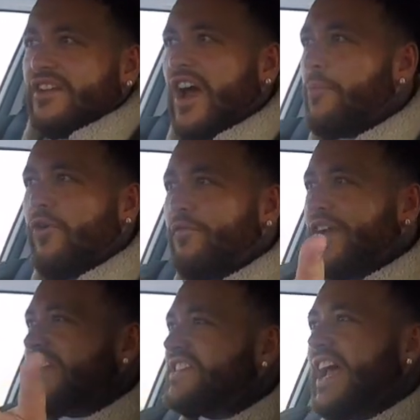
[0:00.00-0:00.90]
come on
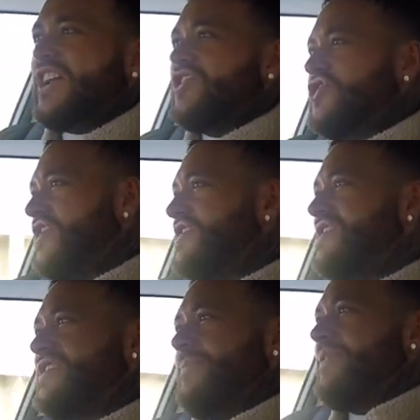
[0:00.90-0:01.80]
VTEC and
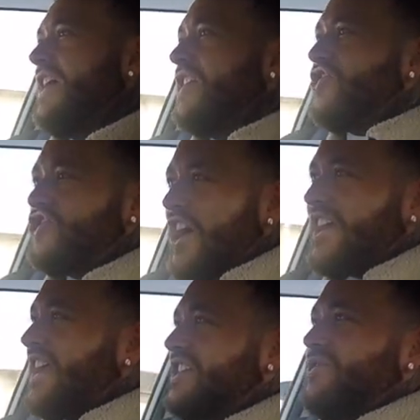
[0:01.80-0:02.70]
just chuck
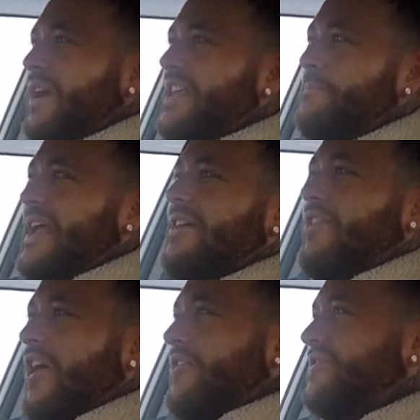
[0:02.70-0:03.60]
it into any B
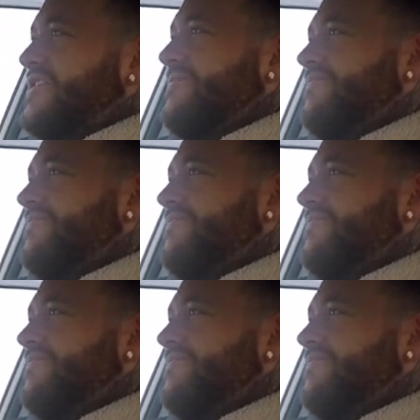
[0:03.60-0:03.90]
road.